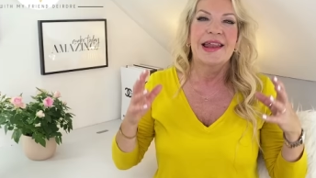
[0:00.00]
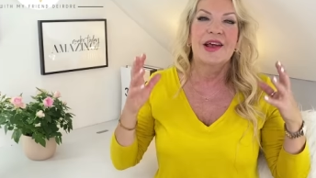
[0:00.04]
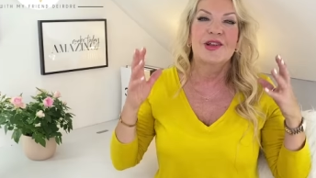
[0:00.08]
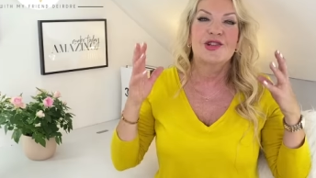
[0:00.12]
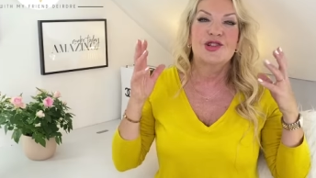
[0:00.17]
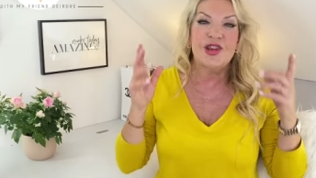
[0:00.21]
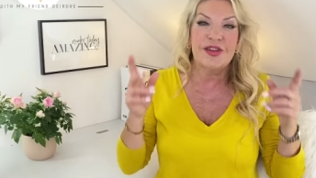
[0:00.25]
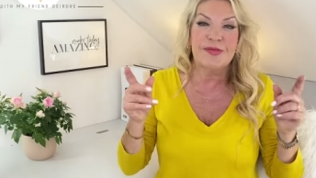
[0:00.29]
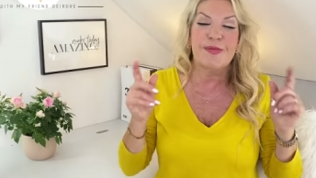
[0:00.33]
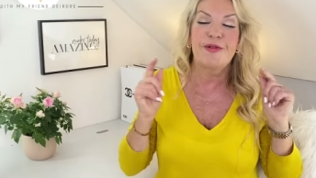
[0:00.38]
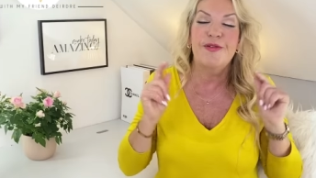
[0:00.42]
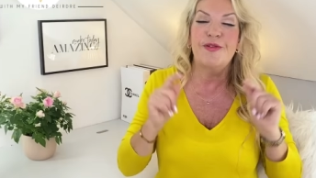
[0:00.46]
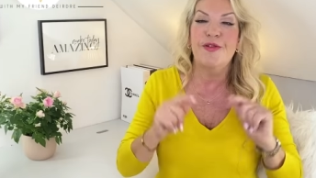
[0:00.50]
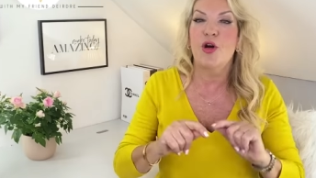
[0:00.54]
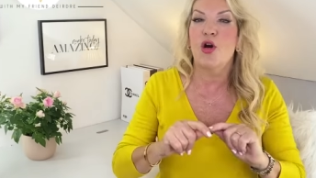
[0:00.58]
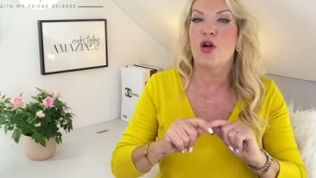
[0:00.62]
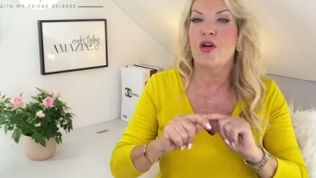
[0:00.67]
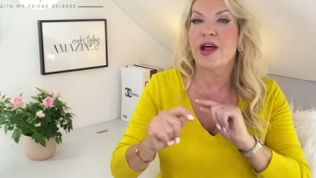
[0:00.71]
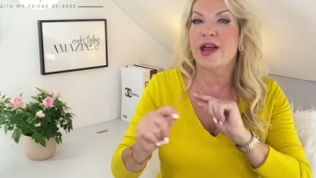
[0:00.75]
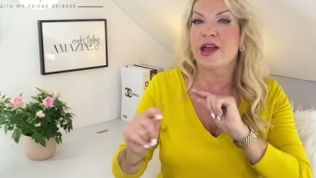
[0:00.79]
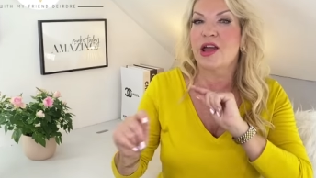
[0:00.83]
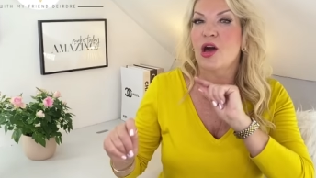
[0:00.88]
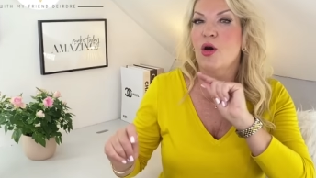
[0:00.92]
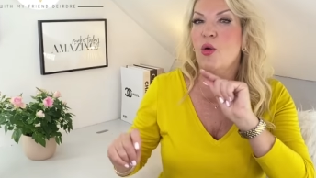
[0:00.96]
Now, just before
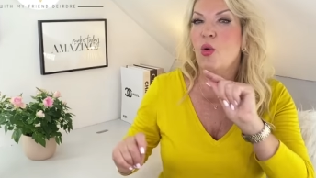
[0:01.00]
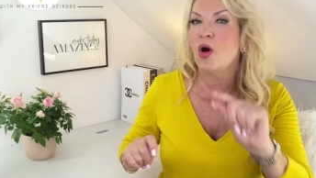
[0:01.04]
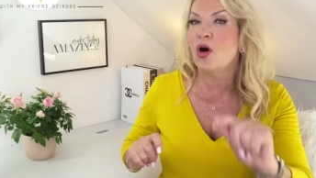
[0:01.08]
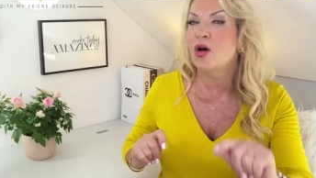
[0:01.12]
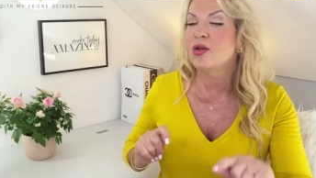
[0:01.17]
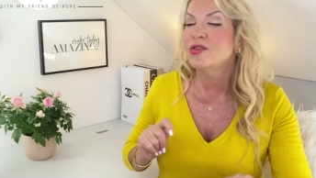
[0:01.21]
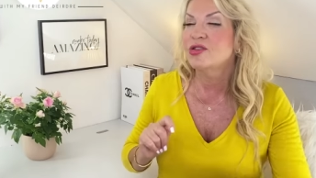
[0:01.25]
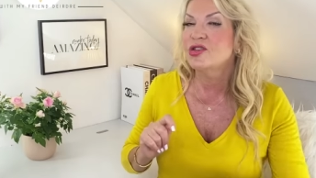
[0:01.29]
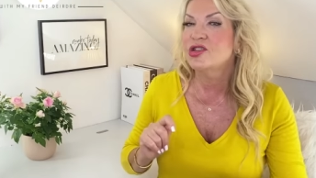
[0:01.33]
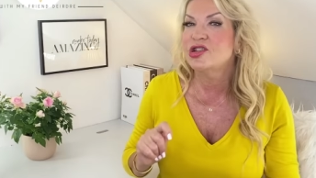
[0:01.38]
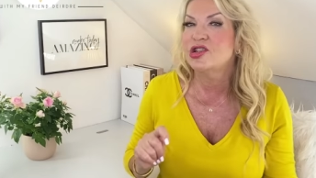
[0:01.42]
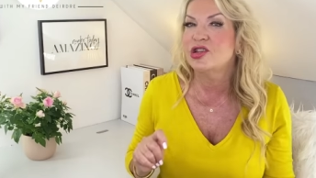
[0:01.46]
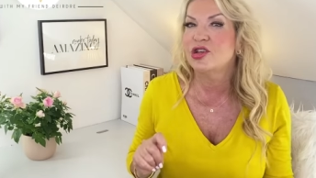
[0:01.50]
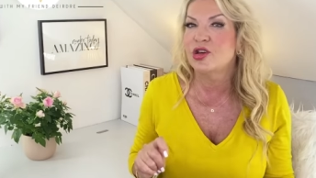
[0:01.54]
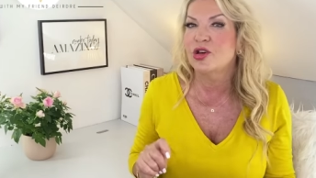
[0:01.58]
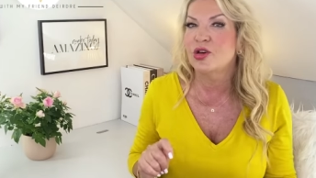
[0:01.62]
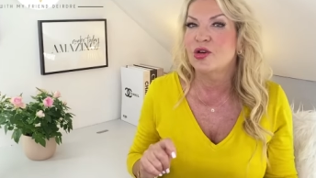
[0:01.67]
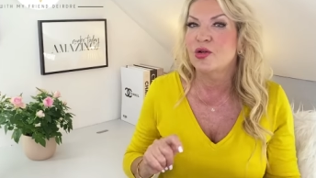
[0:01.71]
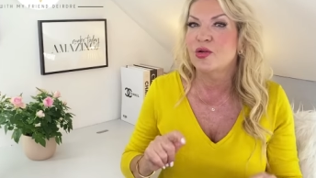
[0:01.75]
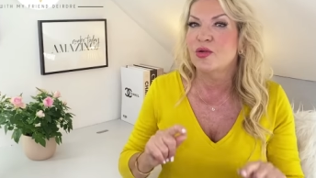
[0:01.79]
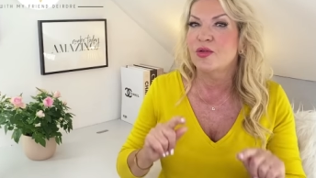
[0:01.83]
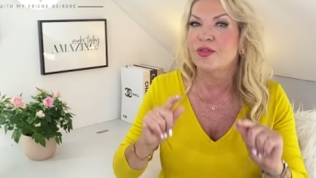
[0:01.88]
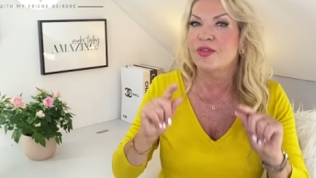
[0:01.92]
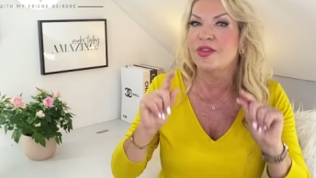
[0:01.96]
I go on
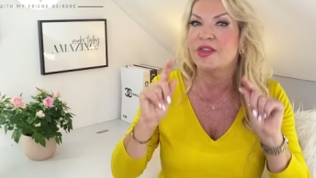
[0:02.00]
to